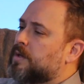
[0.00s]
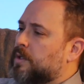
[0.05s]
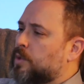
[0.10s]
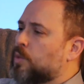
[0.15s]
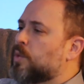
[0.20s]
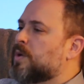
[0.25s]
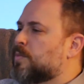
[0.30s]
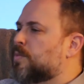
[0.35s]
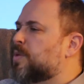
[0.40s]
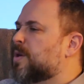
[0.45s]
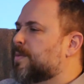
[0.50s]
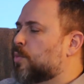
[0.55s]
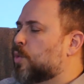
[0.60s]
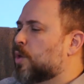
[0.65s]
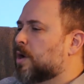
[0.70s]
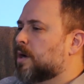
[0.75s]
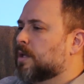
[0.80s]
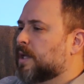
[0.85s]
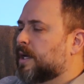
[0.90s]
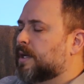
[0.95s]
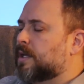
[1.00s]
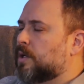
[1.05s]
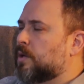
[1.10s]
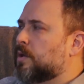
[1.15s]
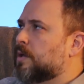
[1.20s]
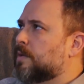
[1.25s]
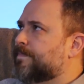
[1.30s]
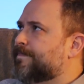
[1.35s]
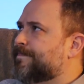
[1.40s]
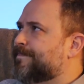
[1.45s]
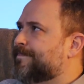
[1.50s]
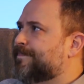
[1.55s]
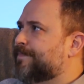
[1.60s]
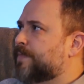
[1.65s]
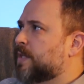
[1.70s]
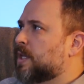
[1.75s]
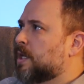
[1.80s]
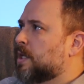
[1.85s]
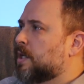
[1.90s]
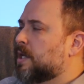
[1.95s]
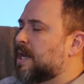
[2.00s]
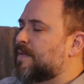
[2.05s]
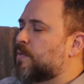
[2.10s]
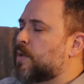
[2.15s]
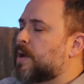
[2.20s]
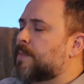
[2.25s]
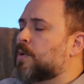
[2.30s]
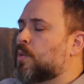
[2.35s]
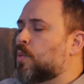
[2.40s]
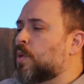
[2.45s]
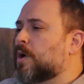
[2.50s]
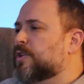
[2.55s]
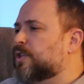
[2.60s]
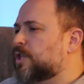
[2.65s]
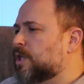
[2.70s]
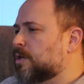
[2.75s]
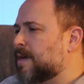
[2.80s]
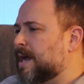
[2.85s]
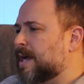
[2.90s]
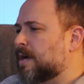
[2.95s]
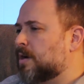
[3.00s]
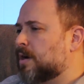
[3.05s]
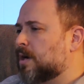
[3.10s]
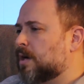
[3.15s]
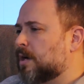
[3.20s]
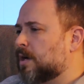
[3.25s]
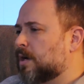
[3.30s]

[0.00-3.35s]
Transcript: you wouldn't put word, like you didn't have a way to put words to your anger.